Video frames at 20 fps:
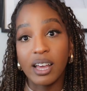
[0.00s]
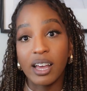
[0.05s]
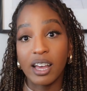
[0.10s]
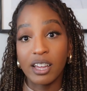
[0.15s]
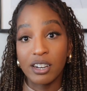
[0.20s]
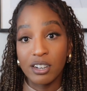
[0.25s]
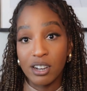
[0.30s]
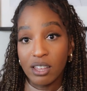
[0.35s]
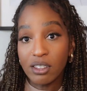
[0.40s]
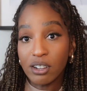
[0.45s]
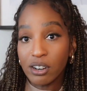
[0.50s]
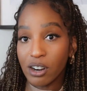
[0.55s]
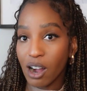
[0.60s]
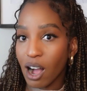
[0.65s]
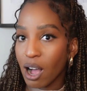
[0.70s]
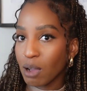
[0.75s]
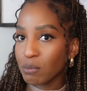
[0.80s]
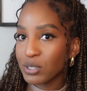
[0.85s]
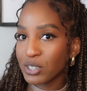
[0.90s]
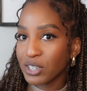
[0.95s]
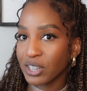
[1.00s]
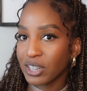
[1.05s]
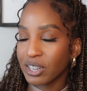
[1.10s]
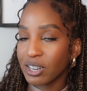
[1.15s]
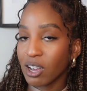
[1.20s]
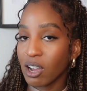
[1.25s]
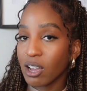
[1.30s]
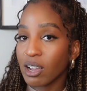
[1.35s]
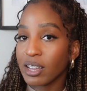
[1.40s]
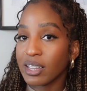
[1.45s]
Another option
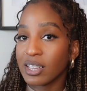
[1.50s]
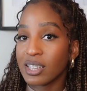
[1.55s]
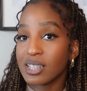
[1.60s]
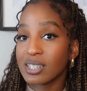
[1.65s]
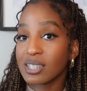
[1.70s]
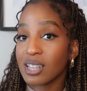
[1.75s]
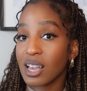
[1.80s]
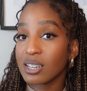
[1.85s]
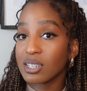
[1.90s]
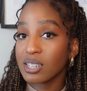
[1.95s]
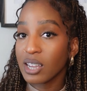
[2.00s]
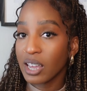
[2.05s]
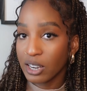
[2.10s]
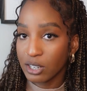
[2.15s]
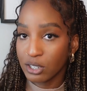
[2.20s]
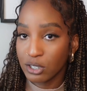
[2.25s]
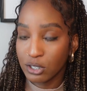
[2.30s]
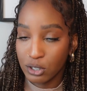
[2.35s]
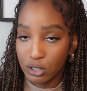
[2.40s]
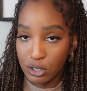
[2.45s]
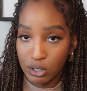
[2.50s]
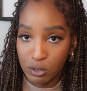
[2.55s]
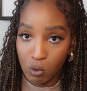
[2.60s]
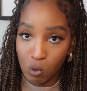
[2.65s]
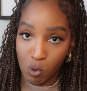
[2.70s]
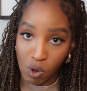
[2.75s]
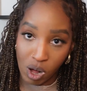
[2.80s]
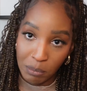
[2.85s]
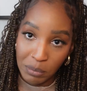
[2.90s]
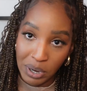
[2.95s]
is
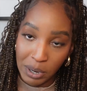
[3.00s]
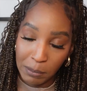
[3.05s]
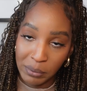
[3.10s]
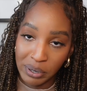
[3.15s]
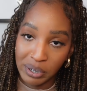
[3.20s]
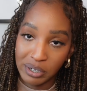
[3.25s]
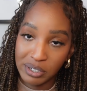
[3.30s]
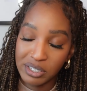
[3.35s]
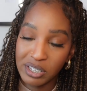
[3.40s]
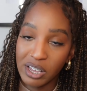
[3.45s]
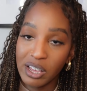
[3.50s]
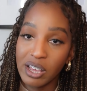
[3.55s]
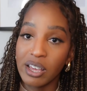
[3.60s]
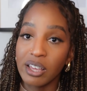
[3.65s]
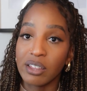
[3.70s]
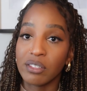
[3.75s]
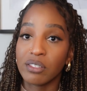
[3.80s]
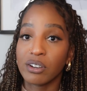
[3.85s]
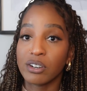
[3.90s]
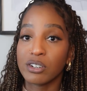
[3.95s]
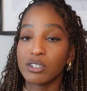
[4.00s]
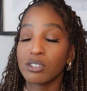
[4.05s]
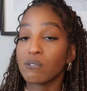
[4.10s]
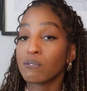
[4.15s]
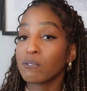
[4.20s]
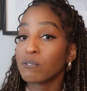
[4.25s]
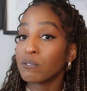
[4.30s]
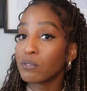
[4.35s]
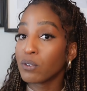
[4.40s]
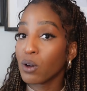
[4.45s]
textured wallpapers. There's
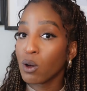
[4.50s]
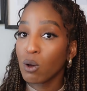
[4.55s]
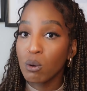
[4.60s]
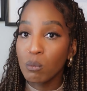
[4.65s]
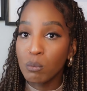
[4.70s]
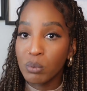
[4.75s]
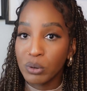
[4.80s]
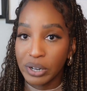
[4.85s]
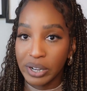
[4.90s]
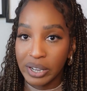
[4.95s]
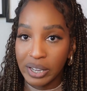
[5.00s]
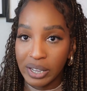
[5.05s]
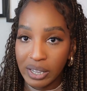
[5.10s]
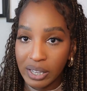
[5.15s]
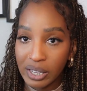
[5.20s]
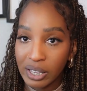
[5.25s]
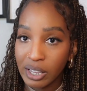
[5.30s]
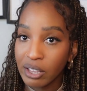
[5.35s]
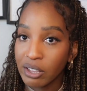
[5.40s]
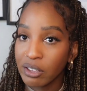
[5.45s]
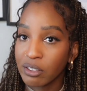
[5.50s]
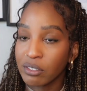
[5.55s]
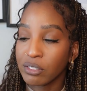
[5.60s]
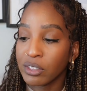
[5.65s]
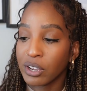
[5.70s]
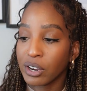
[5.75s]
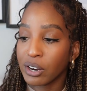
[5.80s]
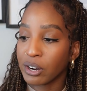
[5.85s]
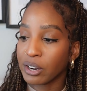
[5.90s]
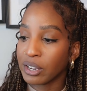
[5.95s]
faux brick,
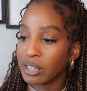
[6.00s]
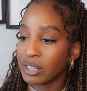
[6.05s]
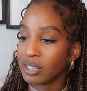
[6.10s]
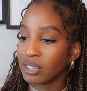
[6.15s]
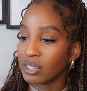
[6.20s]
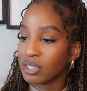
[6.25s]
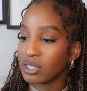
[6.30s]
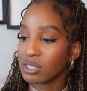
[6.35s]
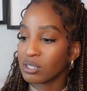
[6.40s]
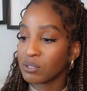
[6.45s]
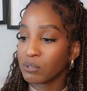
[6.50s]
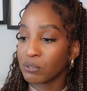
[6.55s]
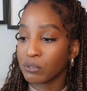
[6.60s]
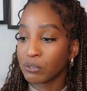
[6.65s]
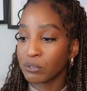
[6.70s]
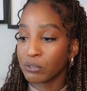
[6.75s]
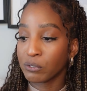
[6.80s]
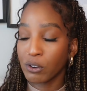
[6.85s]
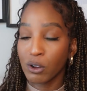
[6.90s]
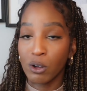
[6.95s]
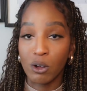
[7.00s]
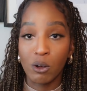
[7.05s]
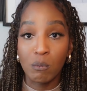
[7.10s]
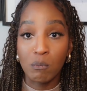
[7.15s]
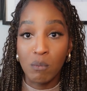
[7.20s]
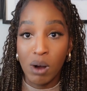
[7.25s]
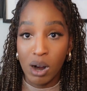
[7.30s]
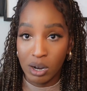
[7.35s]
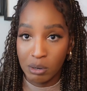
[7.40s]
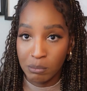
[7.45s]
there is faux
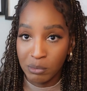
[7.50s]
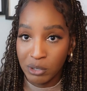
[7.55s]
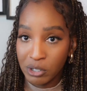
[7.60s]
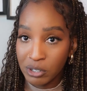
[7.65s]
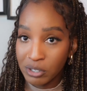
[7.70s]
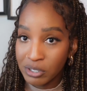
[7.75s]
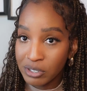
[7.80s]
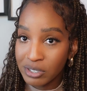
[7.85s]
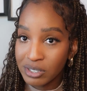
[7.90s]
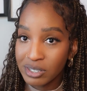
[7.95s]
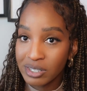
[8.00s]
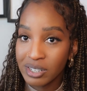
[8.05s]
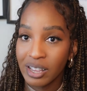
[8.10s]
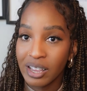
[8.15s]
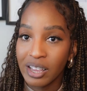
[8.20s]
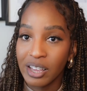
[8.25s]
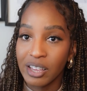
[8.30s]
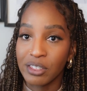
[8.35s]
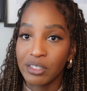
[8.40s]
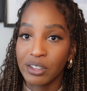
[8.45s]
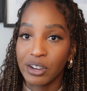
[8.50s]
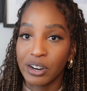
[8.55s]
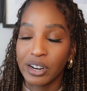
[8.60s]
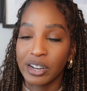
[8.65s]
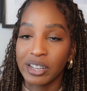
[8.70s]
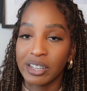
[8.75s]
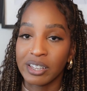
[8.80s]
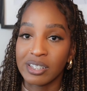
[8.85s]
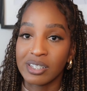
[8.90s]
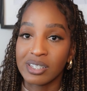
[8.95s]
marbles, there
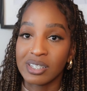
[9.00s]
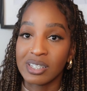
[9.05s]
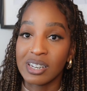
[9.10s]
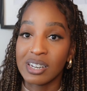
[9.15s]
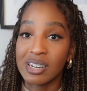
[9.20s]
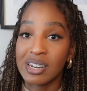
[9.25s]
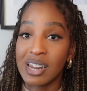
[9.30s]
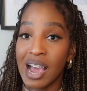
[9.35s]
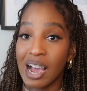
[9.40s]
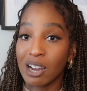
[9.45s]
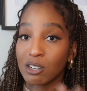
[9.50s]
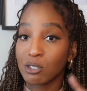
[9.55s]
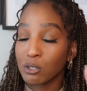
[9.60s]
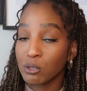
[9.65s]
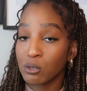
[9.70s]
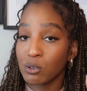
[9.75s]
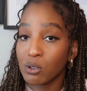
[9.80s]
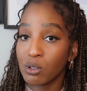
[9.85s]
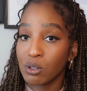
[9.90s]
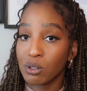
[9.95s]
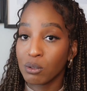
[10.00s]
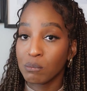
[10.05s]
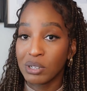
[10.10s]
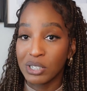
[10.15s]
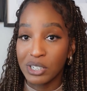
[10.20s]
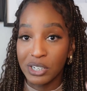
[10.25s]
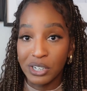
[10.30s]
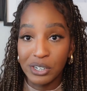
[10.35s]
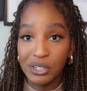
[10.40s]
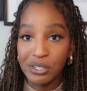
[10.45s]
is natural
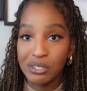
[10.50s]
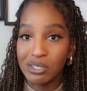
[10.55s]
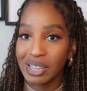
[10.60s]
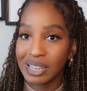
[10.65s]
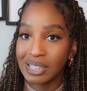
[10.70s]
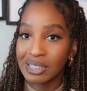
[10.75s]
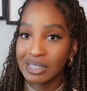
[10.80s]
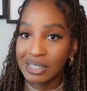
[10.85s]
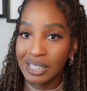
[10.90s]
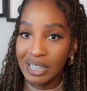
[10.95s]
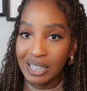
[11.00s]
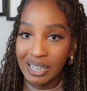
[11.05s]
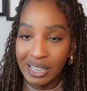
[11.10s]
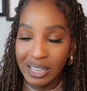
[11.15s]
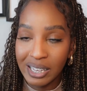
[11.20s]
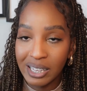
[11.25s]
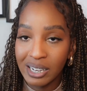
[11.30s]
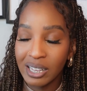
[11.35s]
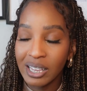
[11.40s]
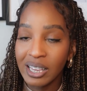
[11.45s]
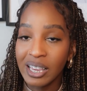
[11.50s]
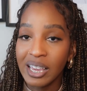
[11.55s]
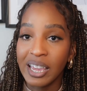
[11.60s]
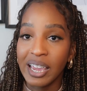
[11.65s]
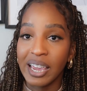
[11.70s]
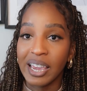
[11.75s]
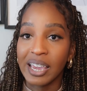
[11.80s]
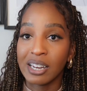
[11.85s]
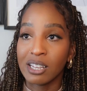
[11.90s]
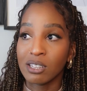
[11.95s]
materials like linen,
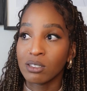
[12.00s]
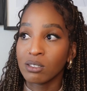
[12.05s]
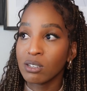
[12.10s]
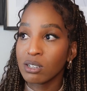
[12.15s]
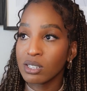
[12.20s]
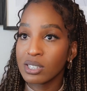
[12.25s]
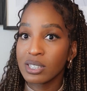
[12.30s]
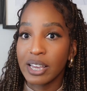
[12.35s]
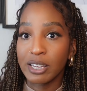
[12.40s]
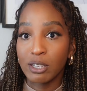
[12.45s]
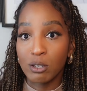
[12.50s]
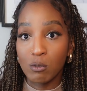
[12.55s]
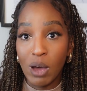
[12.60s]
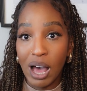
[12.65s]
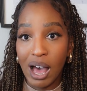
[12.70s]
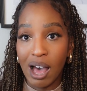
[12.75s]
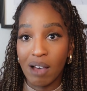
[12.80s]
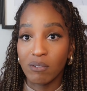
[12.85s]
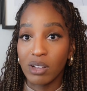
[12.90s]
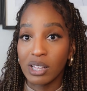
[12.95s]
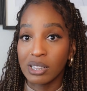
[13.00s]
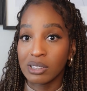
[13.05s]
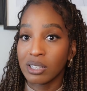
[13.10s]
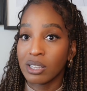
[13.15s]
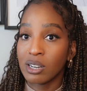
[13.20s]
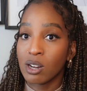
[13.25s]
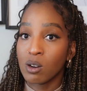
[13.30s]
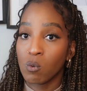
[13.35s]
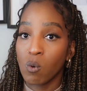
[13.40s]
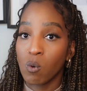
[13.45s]
and it looks like you have a linen